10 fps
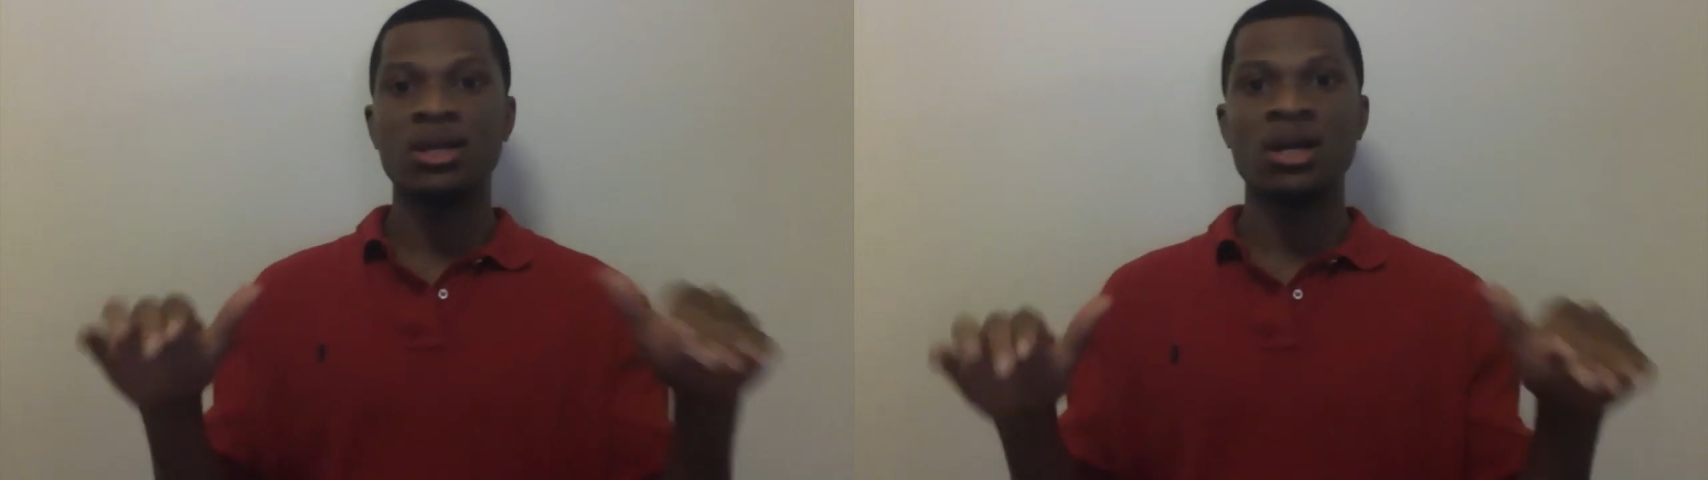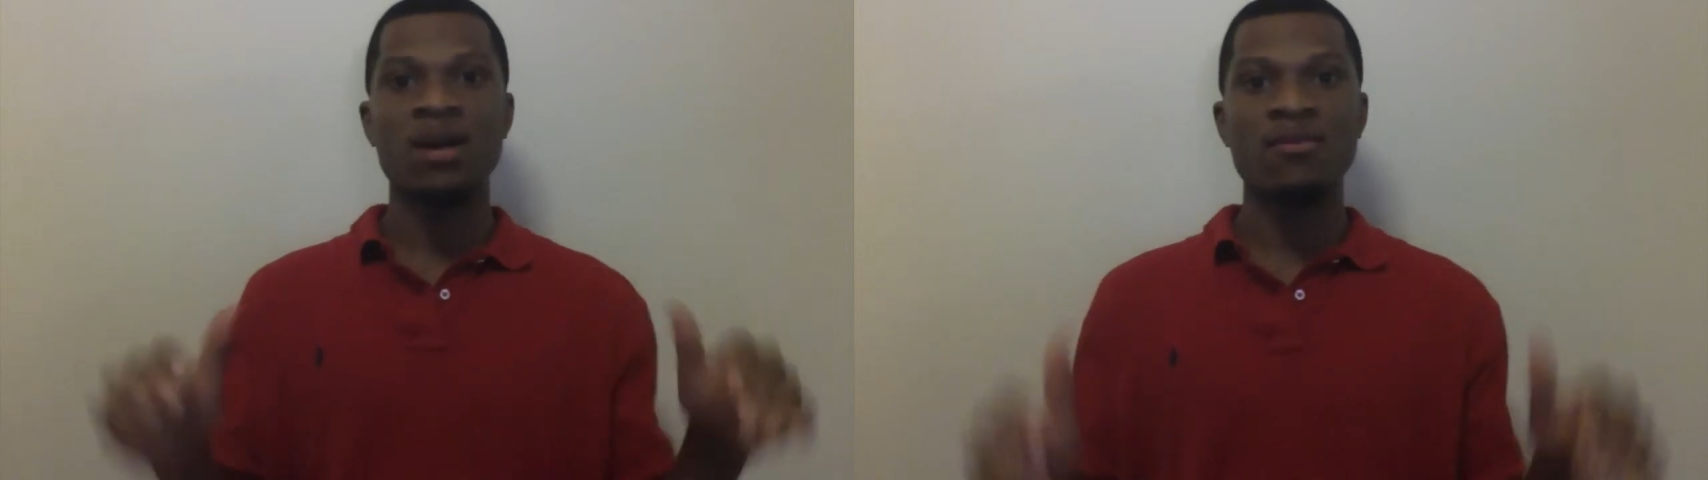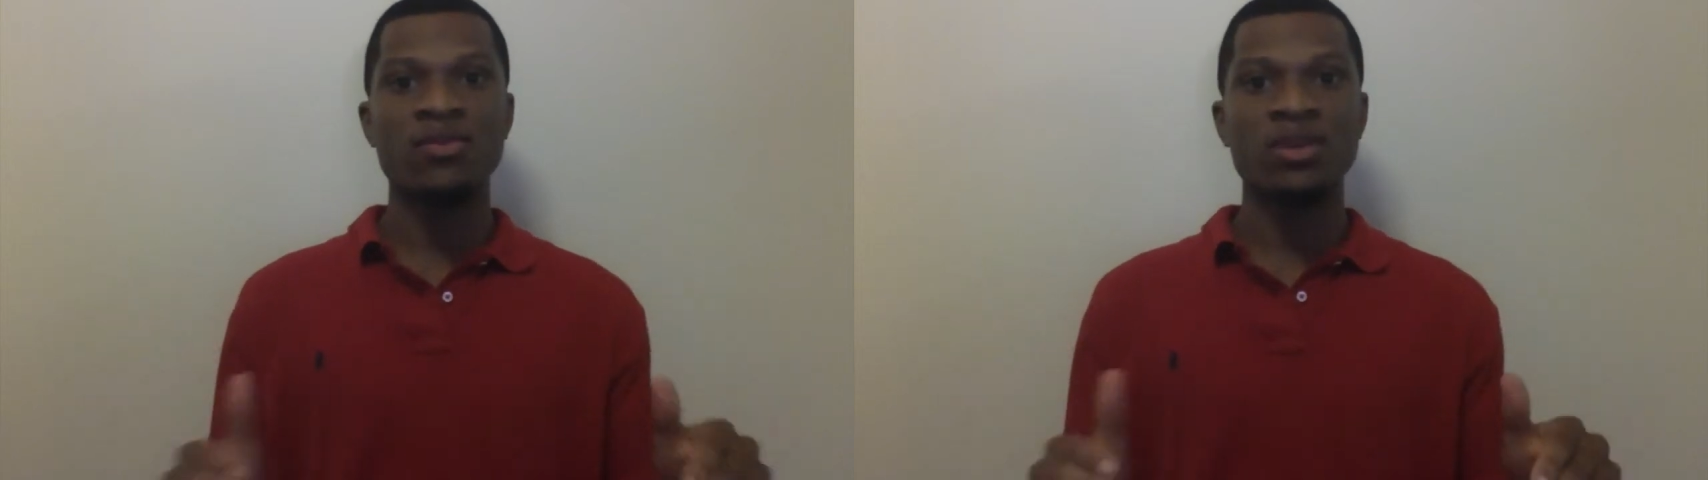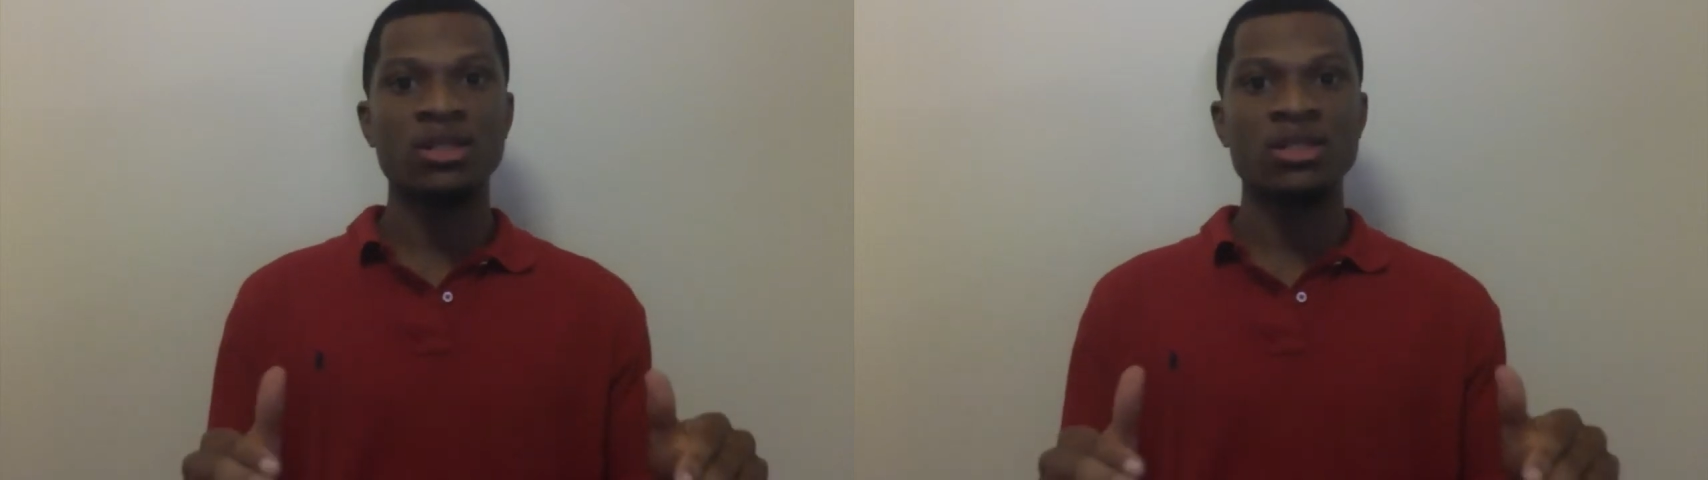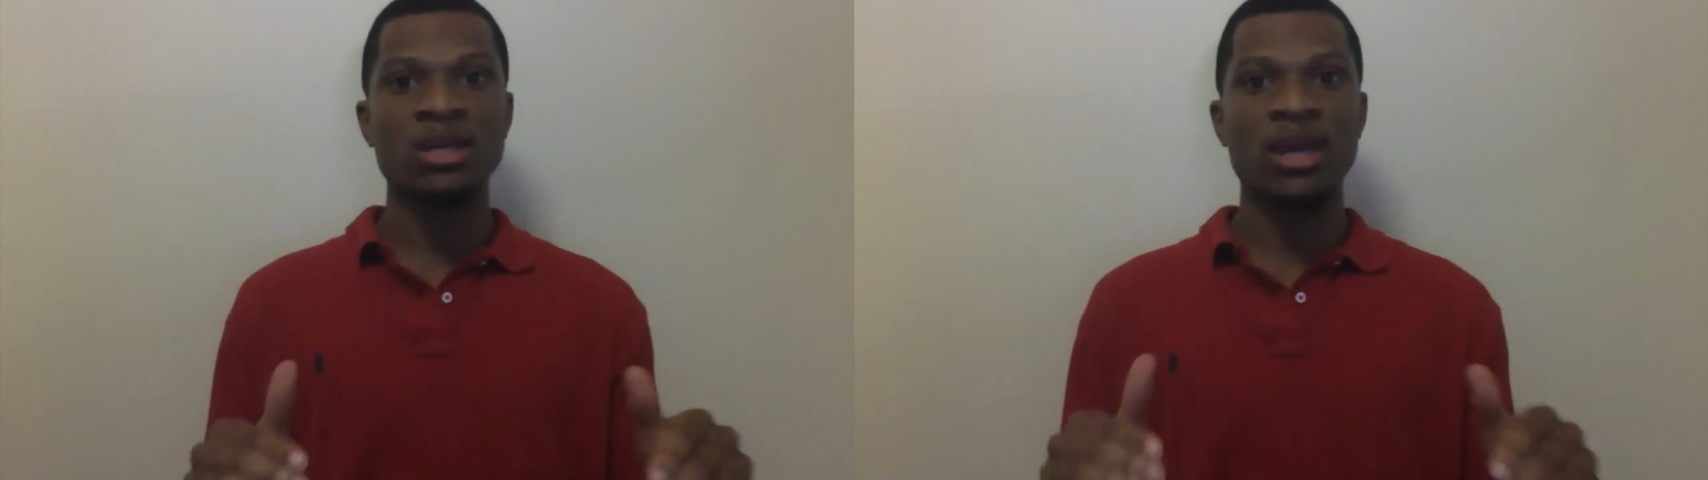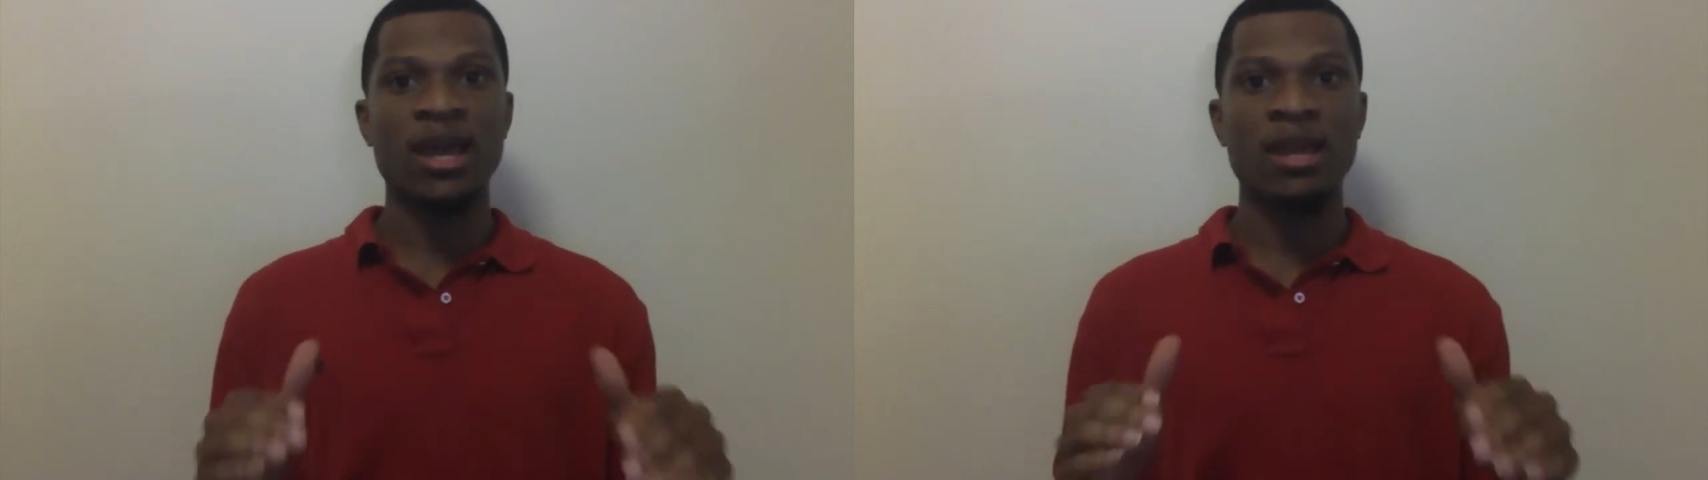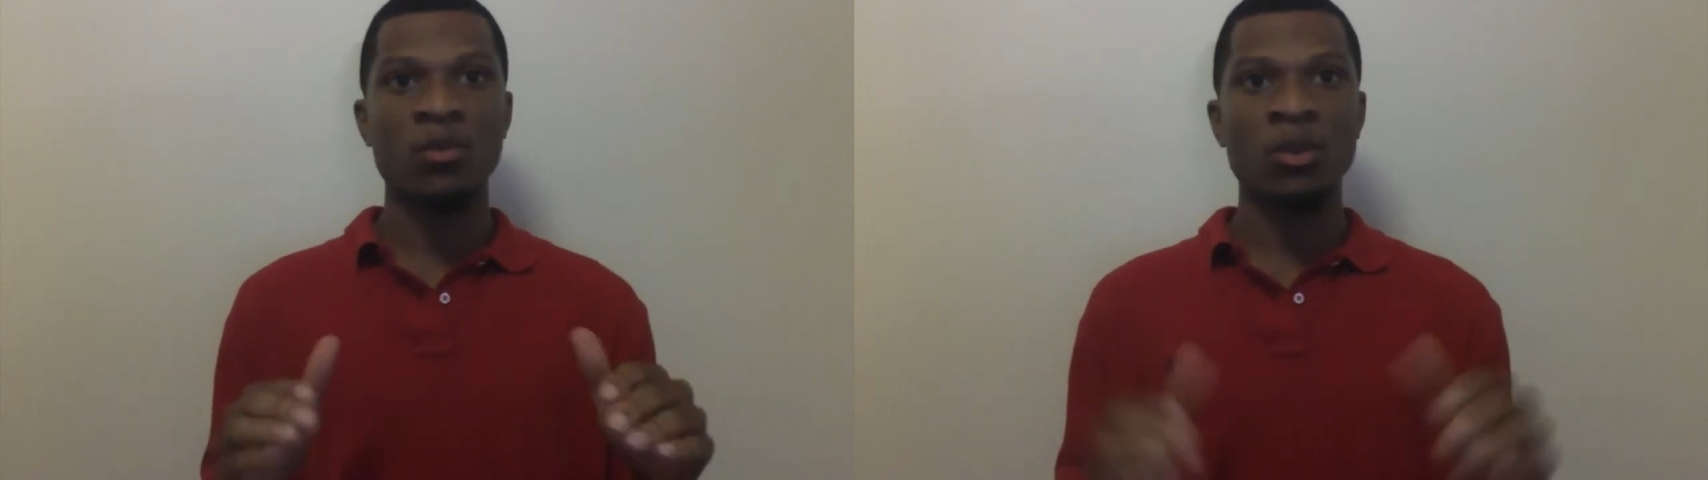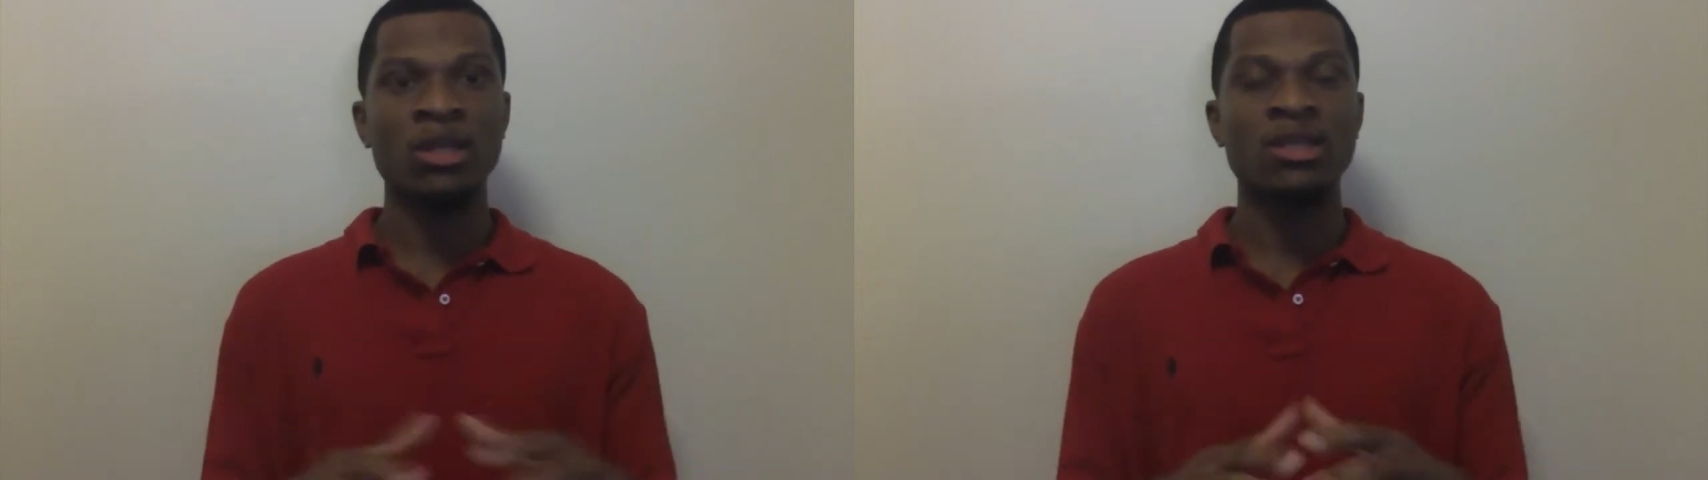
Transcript: conference and really